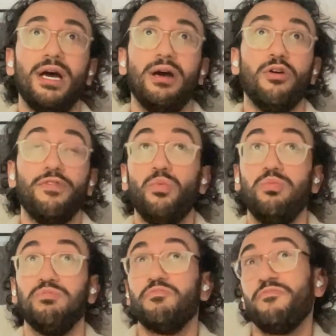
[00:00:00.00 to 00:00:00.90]

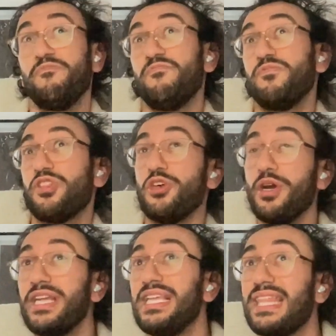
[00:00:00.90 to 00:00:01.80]
over
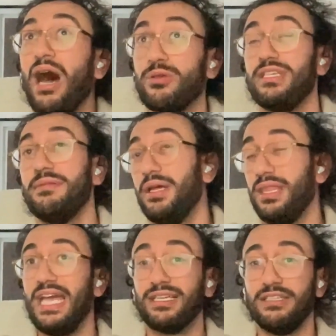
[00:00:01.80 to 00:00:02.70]
30,000
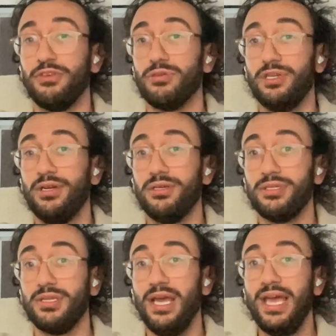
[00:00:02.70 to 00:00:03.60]
monthly active
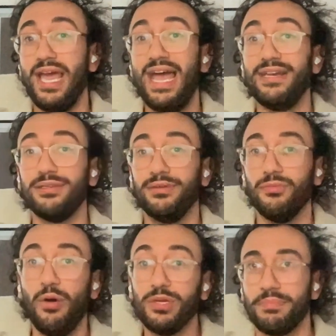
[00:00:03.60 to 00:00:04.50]
users. And
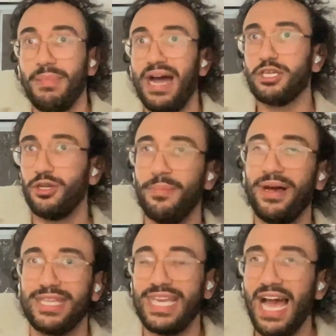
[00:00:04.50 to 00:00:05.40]
what was magical
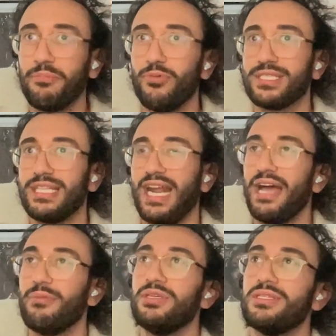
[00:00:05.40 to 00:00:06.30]
about the app was that
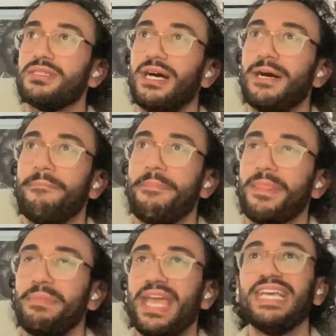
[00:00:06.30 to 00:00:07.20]
I was
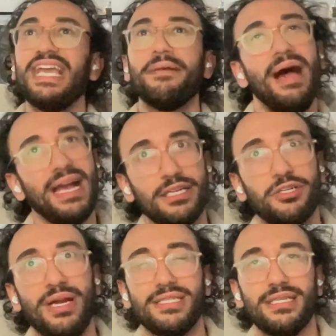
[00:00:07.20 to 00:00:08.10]
pinging MAC
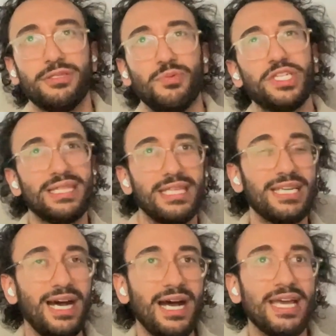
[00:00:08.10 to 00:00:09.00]
addresses, which at the
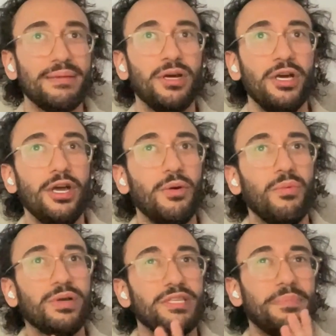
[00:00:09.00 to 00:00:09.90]
time
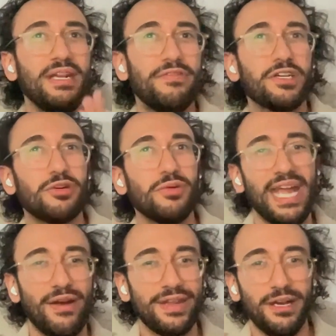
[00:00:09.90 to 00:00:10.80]
was a bit of a gray
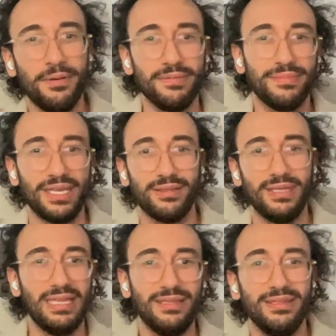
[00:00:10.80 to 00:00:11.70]
area. Like
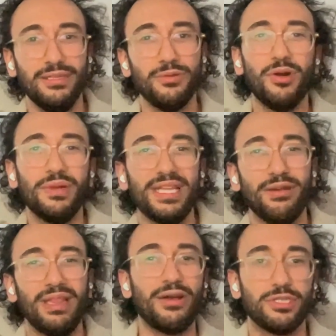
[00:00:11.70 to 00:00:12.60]
you weren't really
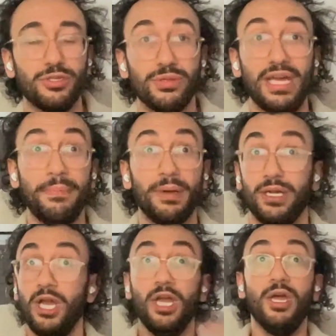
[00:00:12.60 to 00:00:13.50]
allowed to do that, but